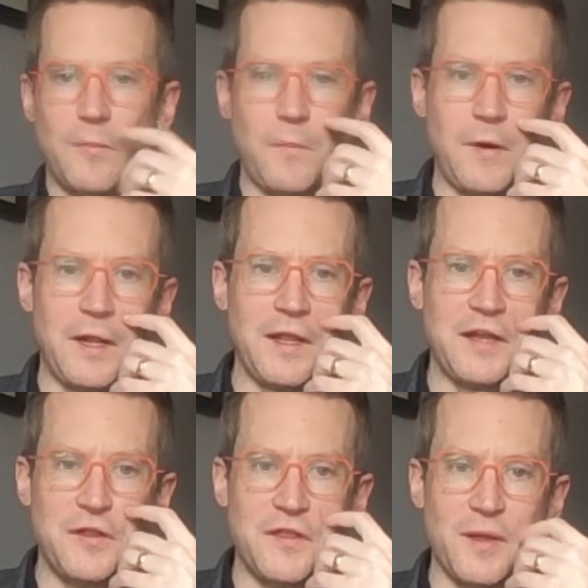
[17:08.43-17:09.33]
where I'd like
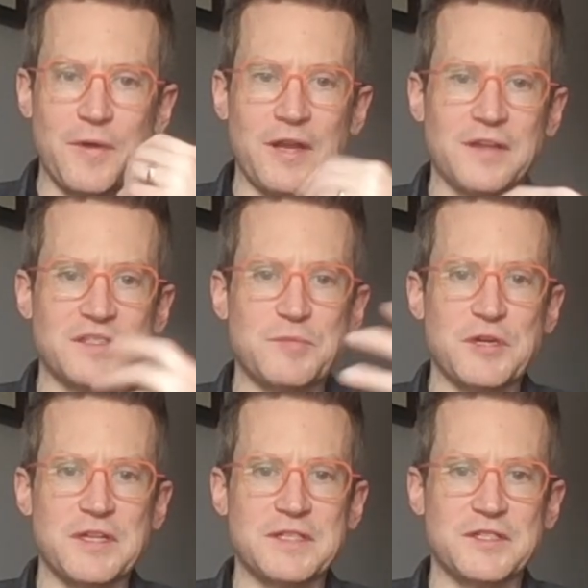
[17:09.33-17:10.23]
you to think about an
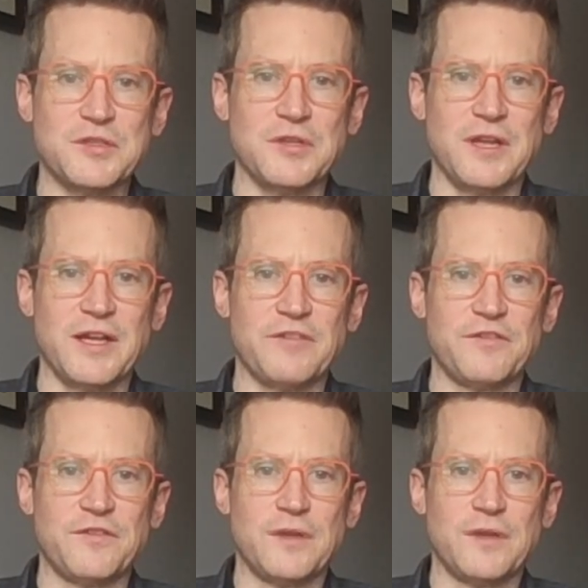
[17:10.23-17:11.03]
experience in your life